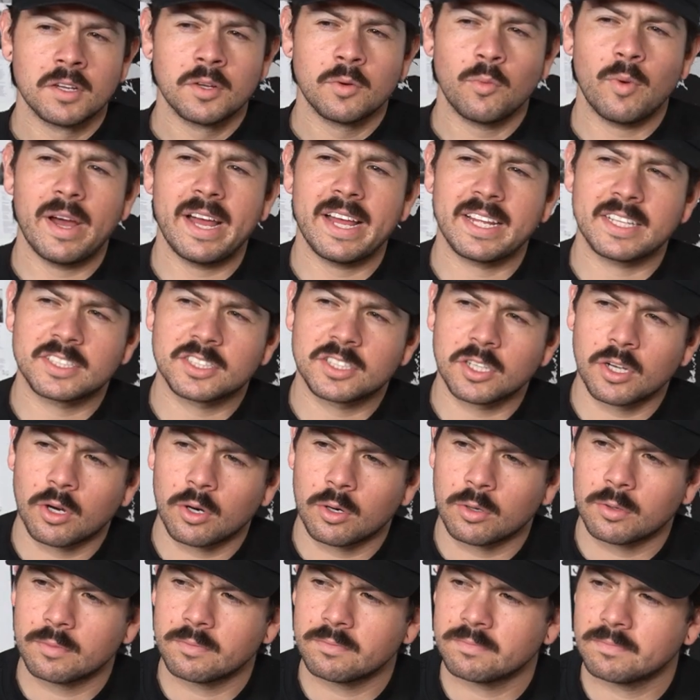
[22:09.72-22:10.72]
Wait,
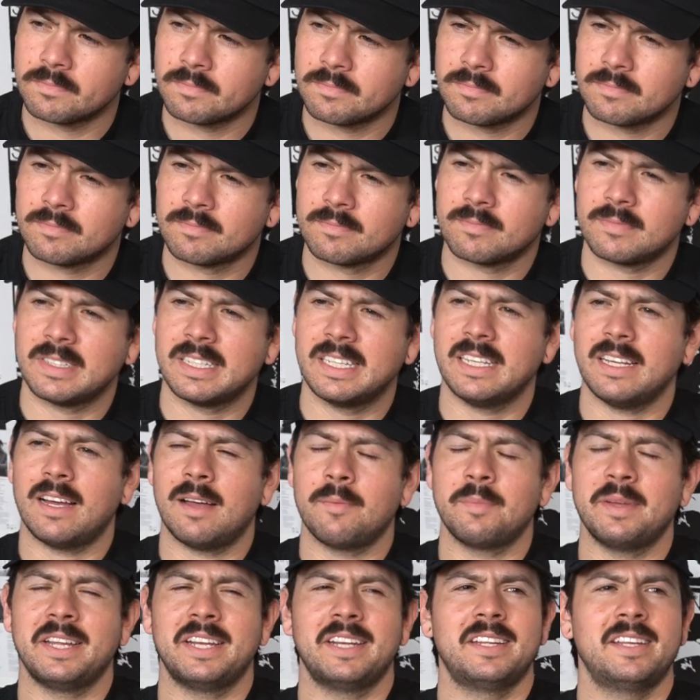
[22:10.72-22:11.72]
so... I
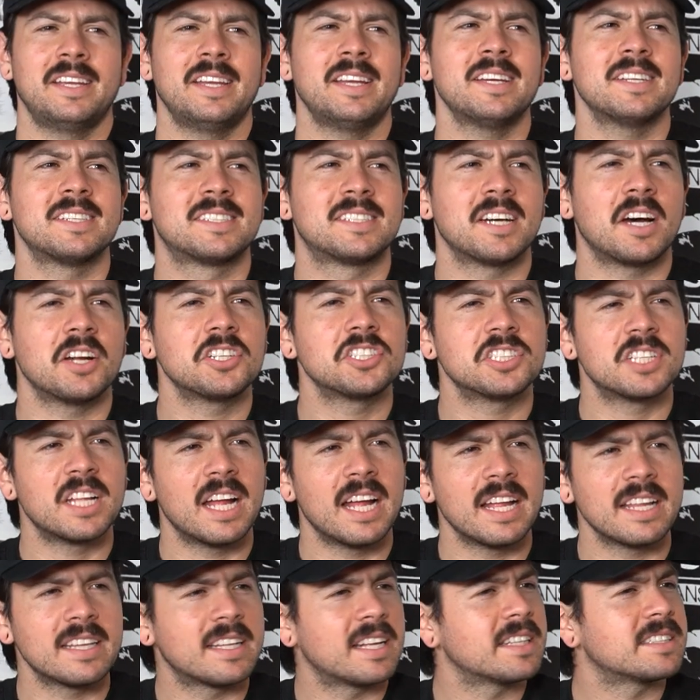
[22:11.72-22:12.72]
mean, he could touch
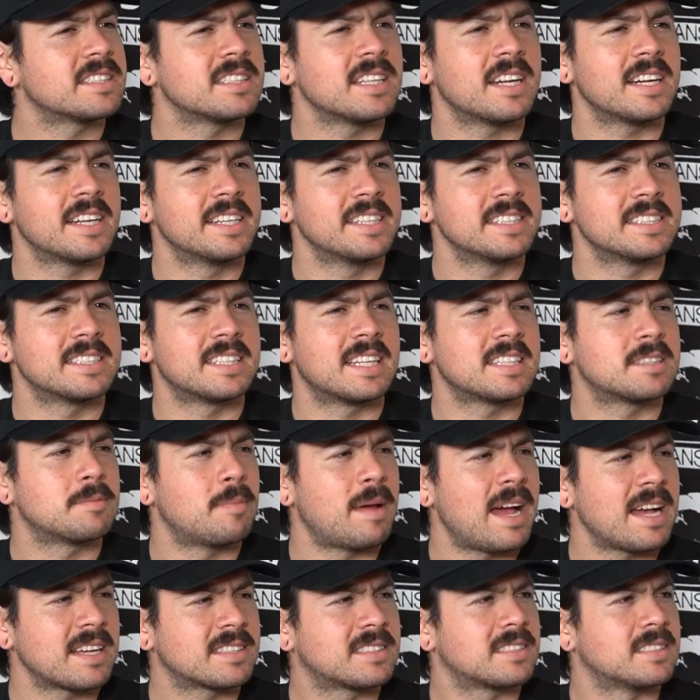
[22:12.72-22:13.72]
that. That's not his. That's
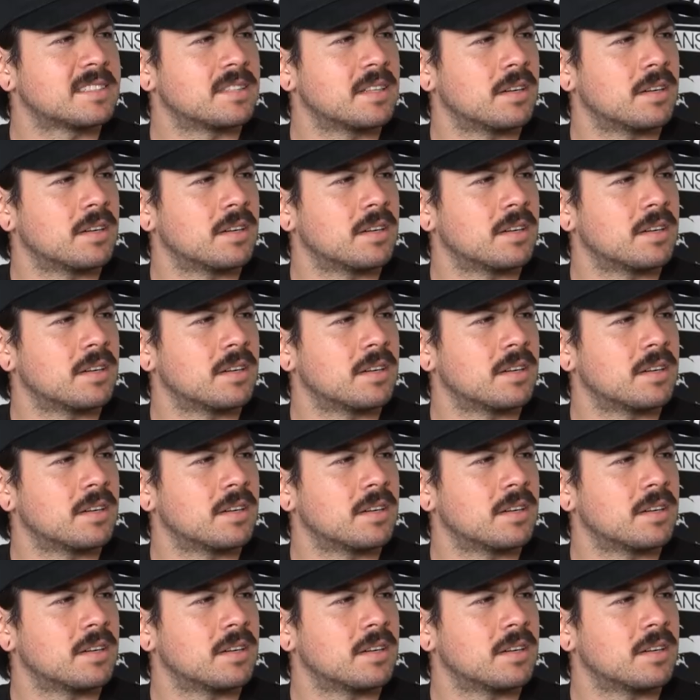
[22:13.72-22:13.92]
Max's,